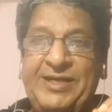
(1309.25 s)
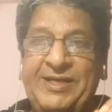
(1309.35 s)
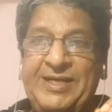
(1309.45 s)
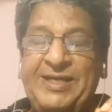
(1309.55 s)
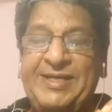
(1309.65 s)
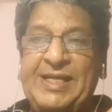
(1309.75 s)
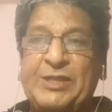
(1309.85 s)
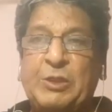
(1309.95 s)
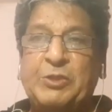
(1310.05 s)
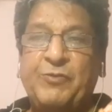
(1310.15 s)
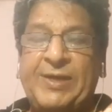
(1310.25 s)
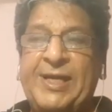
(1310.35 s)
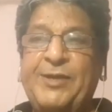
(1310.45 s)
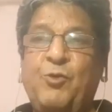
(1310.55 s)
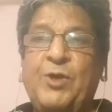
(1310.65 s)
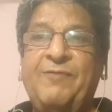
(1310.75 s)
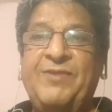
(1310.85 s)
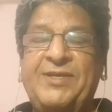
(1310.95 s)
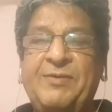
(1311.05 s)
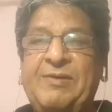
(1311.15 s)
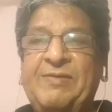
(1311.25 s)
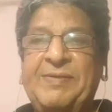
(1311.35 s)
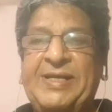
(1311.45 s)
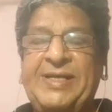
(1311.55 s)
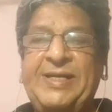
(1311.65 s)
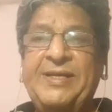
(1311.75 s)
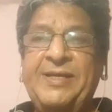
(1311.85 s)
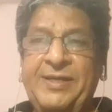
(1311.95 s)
details of Swara Yoga, which will be very